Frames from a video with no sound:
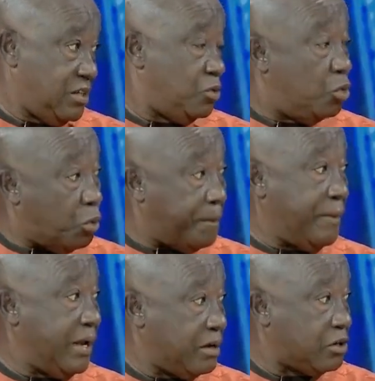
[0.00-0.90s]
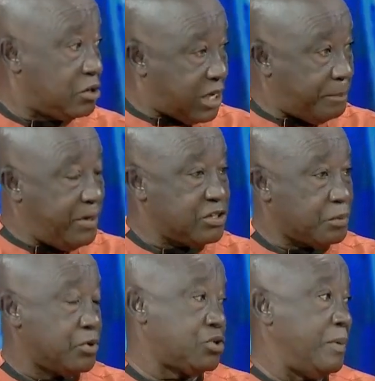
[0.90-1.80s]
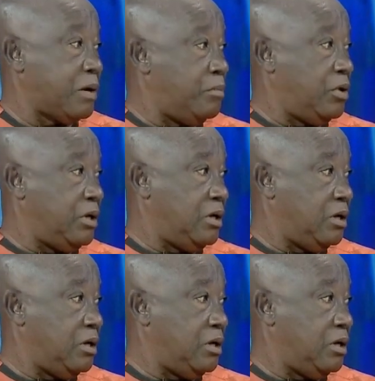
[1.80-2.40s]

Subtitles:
Who will pay? Because that place is supposed to make money.